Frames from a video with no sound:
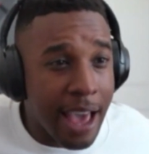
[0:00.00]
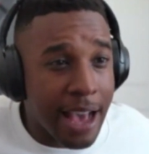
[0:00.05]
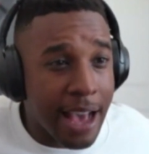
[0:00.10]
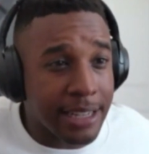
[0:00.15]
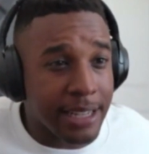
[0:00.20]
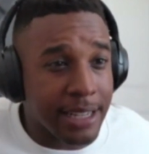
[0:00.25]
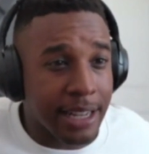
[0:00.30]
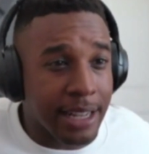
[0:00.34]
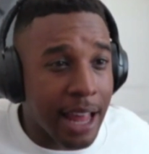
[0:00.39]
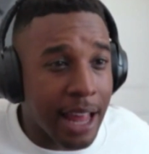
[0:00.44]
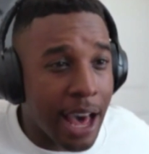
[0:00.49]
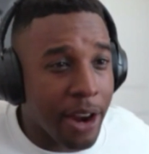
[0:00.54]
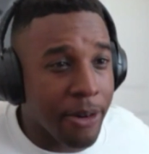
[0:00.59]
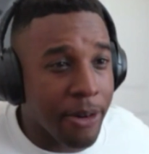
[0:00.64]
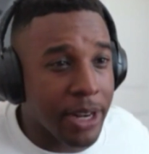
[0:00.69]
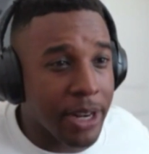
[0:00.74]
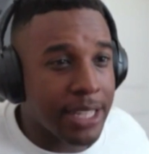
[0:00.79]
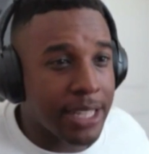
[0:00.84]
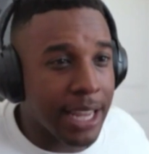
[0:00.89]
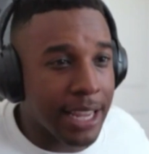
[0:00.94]
as a
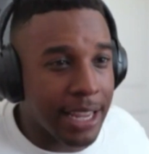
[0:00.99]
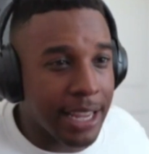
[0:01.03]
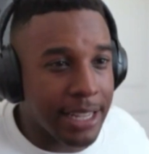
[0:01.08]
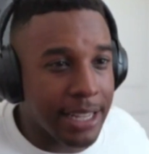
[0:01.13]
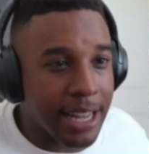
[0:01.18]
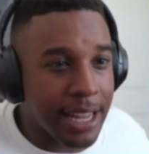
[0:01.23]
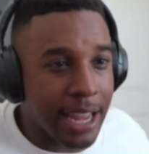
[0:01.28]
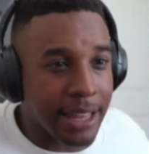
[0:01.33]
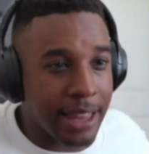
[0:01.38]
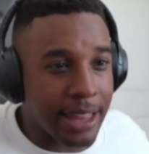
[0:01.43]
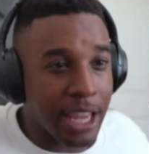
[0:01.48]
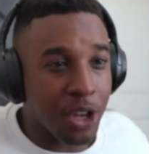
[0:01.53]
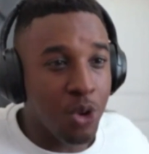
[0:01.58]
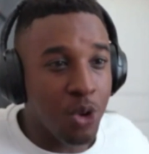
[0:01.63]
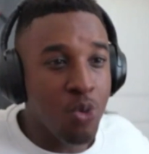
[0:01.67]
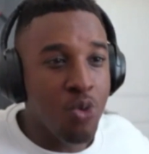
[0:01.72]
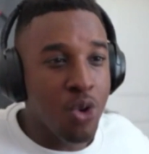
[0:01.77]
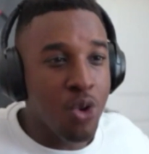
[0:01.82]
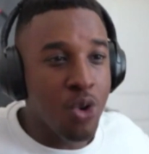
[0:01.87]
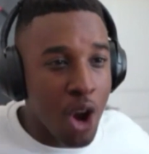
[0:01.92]
lottery ticket. It's like that,
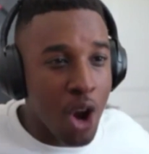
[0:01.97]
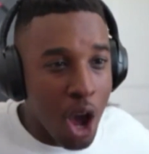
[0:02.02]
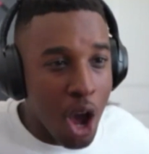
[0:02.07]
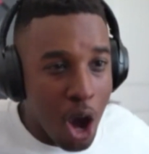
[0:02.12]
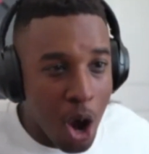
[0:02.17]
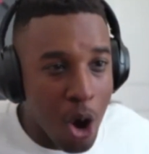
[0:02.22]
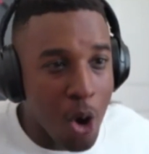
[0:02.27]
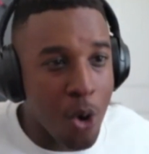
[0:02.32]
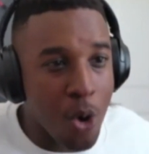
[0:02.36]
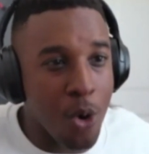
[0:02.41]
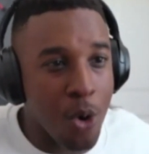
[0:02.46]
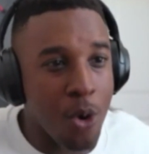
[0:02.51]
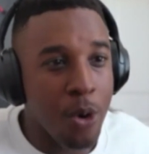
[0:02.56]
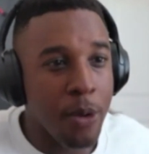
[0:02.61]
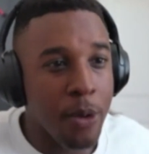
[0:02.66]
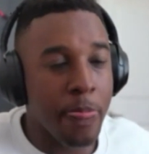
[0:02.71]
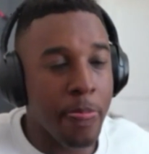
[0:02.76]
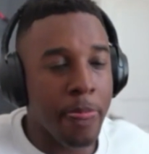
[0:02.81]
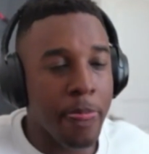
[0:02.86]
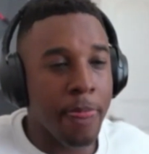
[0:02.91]
you
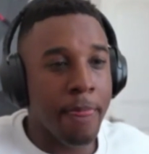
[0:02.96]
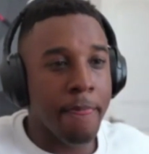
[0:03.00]
know,